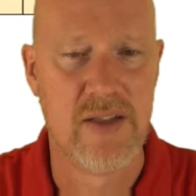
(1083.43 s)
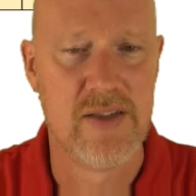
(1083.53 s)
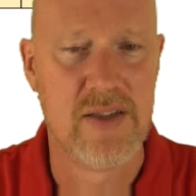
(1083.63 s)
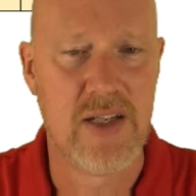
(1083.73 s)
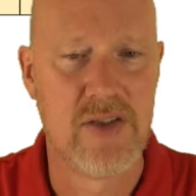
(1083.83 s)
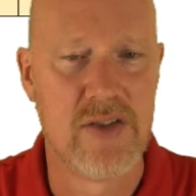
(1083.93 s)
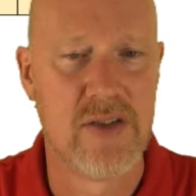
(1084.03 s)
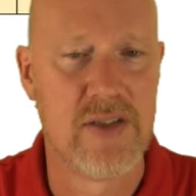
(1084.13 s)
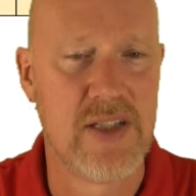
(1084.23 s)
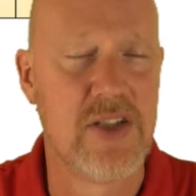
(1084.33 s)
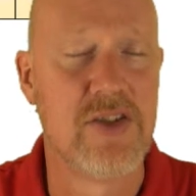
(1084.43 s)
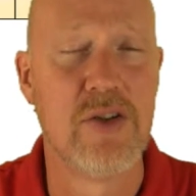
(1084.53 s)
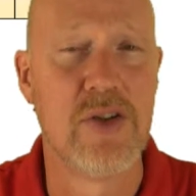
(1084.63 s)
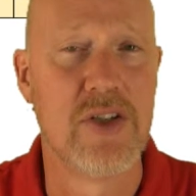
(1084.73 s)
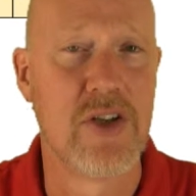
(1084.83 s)
stage
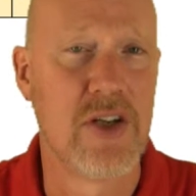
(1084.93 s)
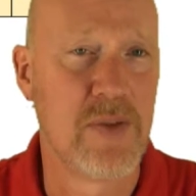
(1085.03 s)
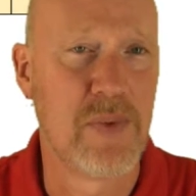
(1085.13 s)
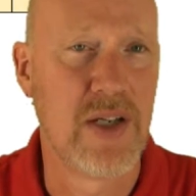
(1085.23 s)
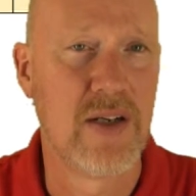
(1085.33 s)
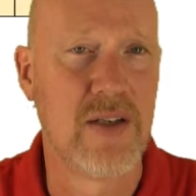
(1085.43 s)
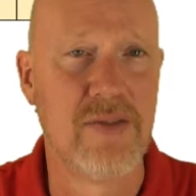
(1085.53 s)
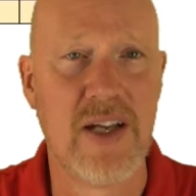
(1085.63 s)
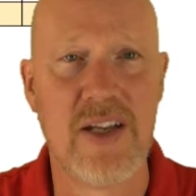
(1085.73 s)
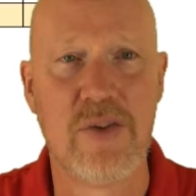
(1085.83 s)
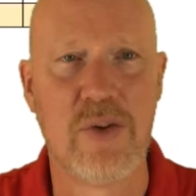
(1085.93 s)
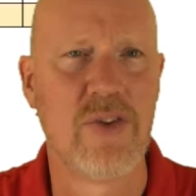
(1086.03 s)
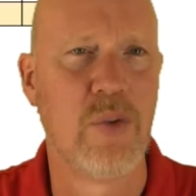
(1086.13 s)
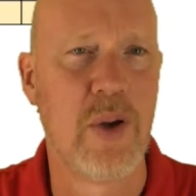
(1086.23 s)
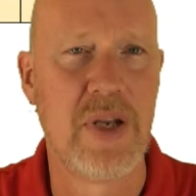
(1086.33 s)
2 to charge up their device or
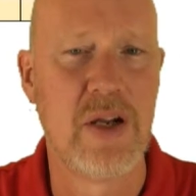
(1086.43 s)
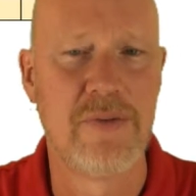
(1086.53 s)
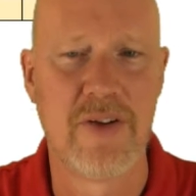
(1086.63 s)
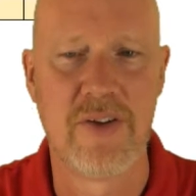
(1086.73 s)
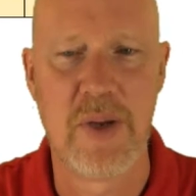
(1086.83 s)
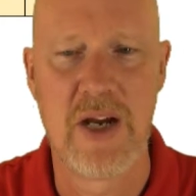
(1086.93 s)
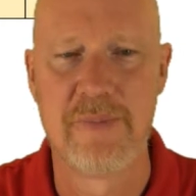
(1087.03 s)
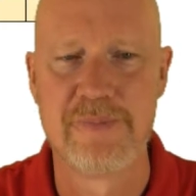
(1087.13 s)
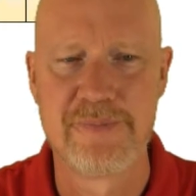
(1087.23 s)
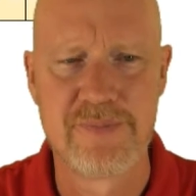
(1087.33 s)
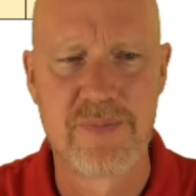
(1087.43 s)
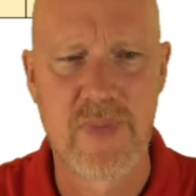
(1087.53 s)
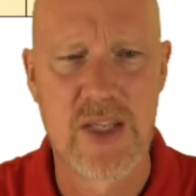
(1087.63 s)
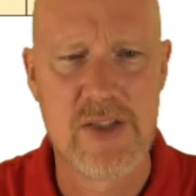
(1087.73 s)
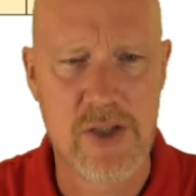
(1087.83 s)
swap it out for a spare.
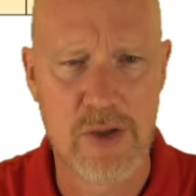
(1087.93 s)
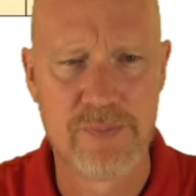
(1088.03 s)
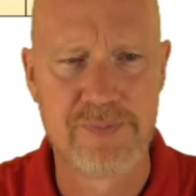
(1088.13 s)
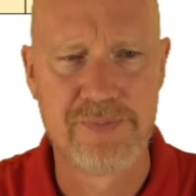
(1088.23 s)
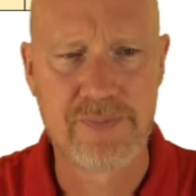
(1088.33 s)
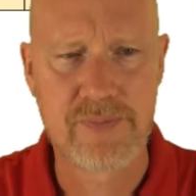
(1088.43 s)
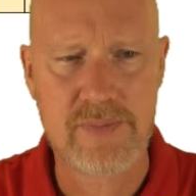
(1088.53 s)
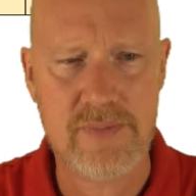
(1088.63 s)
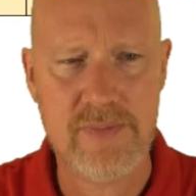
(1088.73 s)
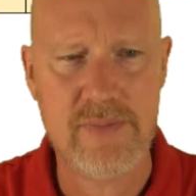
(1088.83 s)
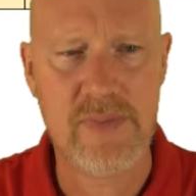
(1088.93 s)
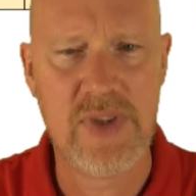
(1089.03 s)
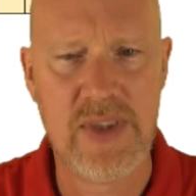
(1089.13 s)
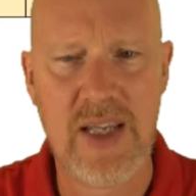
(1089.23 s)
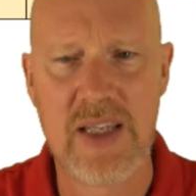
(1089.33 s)
So
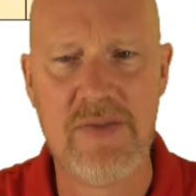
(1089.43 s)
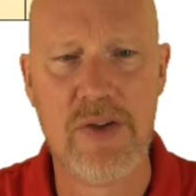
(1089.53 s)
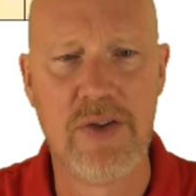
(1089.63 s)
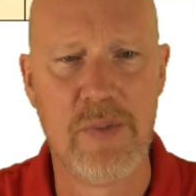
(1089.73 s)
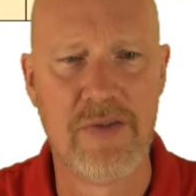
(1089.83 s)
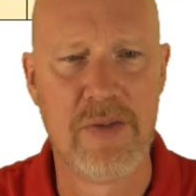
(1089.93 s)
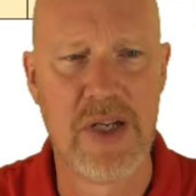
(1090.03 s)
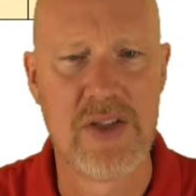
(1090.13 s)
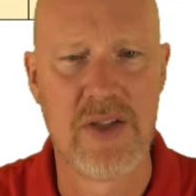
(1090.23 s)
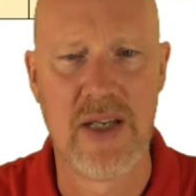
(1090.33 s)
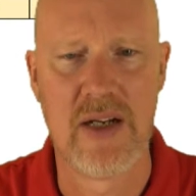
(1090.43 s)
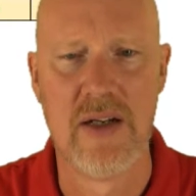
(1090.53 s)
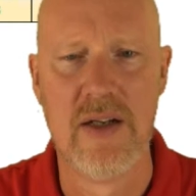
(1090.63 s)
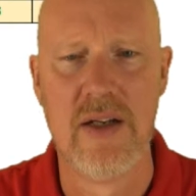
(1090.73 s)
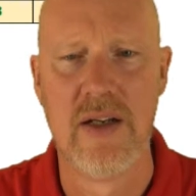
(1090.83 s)
that gives you some information there
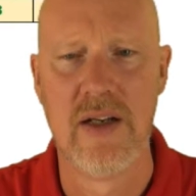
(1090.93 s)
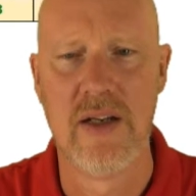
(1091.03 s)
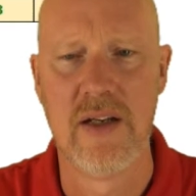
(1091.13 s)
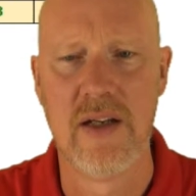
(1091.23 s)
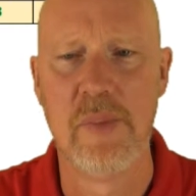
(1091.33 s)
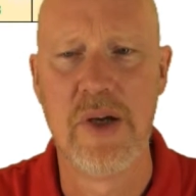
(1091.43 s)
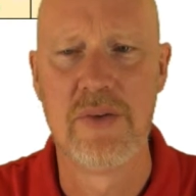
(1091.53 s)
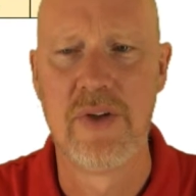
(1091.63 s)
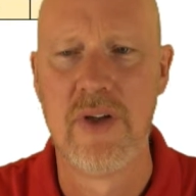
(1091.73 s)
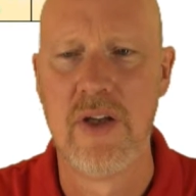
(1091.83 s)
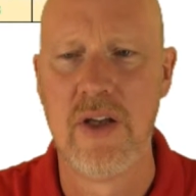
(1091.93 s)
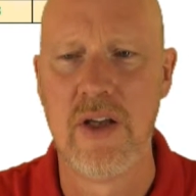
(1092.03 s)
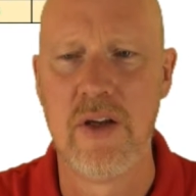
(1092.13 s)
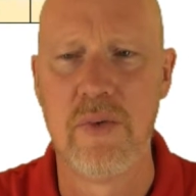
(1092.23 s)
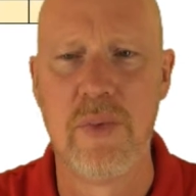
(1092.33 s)
about
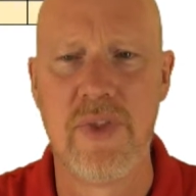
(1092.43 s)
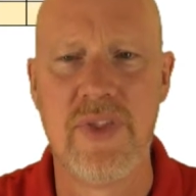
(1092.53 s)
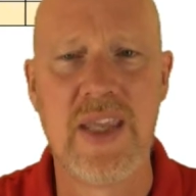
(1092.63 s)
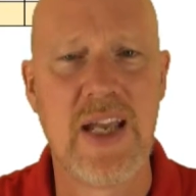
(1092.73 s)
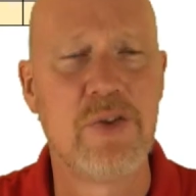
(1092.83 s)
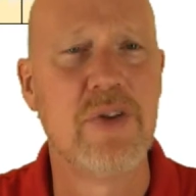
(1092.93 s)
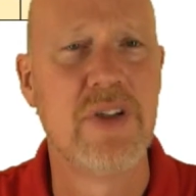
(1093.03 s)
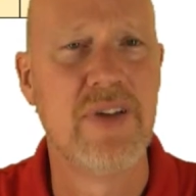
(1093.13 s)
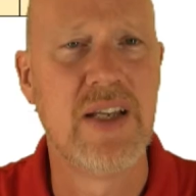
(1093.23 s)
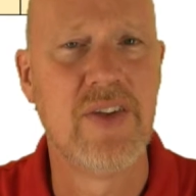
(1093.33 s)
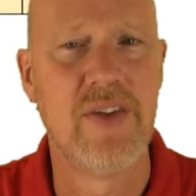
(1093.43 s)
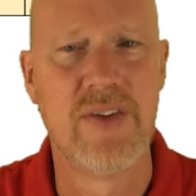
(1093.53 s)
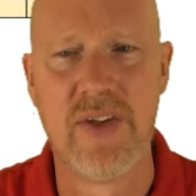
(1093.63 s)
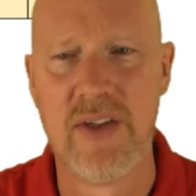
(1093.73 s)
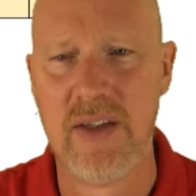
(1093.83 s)
the actual
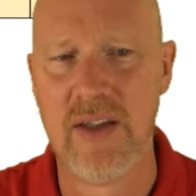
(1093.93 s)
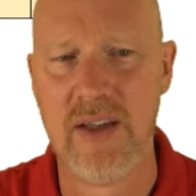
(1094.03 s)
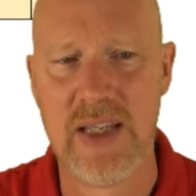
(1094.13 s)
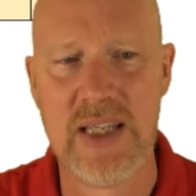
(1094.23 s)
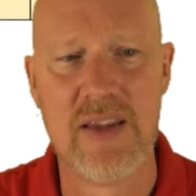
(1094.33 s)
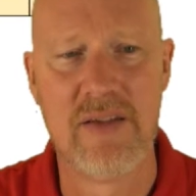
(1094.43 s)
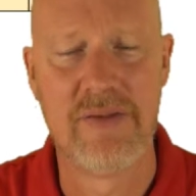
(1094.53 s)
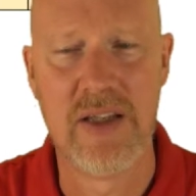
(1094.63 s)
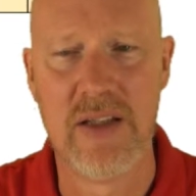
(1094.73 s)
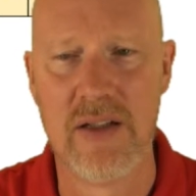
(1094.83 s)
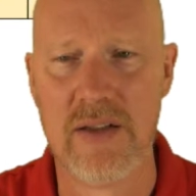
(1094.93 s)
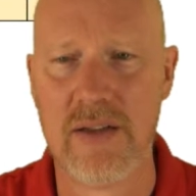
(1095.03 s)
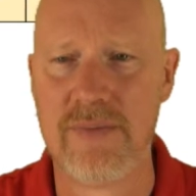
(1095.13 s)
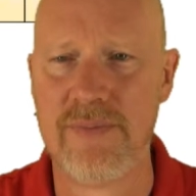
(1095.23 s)
devices in the field.